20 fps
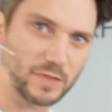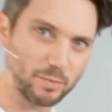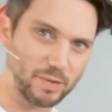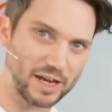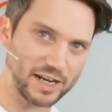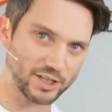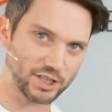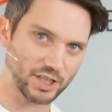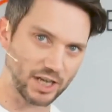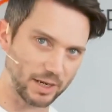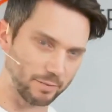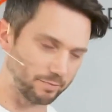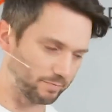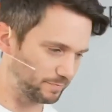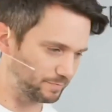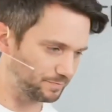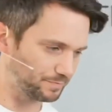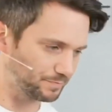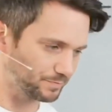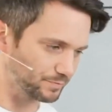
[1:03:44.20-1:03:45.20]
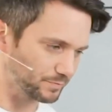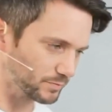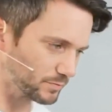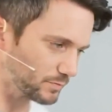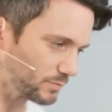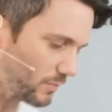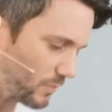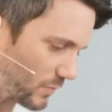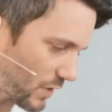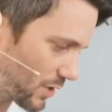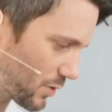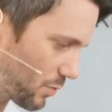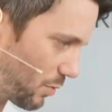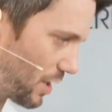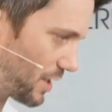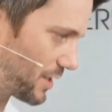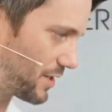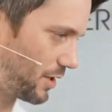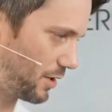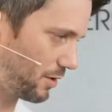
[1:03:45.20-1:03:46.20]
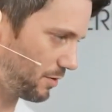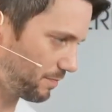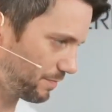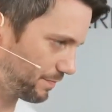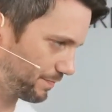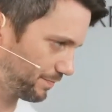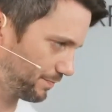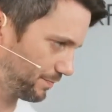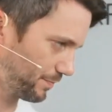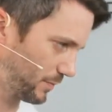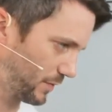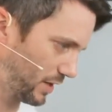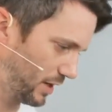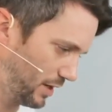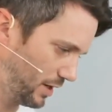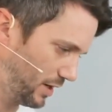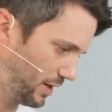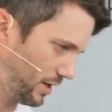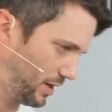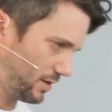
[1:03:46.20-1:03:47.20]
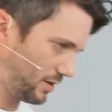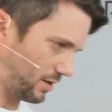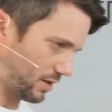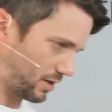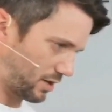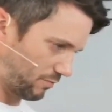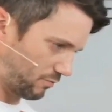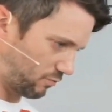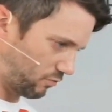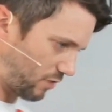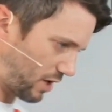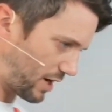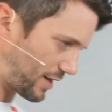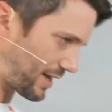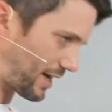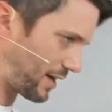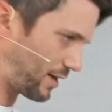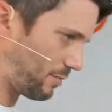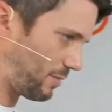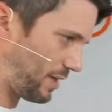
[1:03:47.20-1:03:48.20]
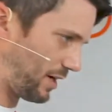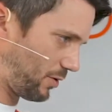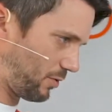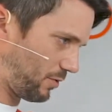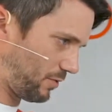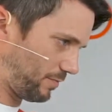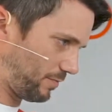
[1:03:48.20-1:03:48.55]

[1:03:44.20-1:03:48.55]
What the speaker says: shape. So what I do is I come right down the middle.